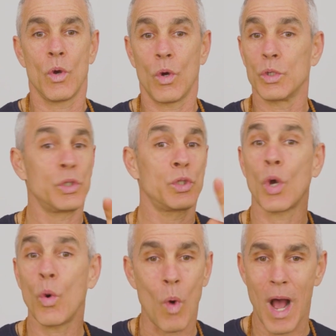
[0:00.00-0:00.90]

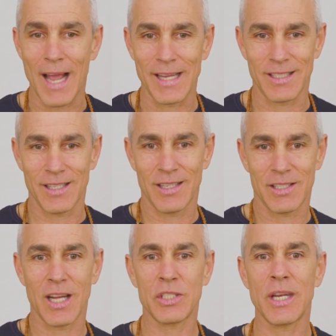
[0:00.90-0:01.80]
So wise,
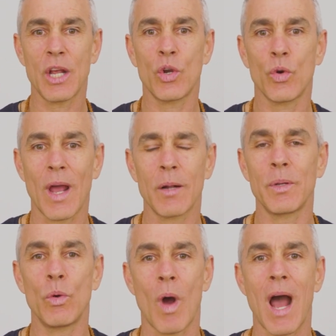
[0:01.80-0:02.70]
such an
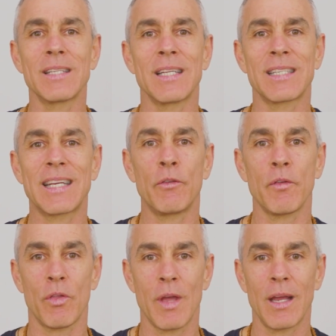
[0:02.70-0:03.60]
incredibly wise and skillful
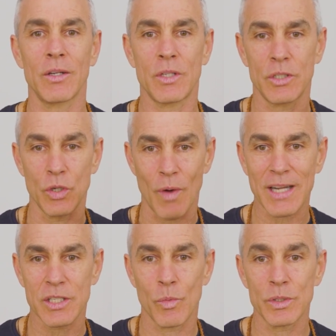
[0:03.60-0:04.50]
thing to direct
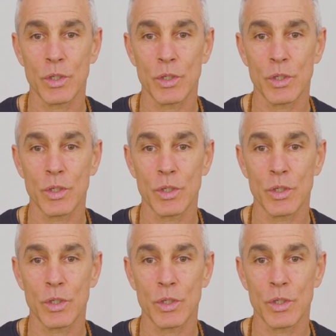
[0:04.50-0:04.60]
someone to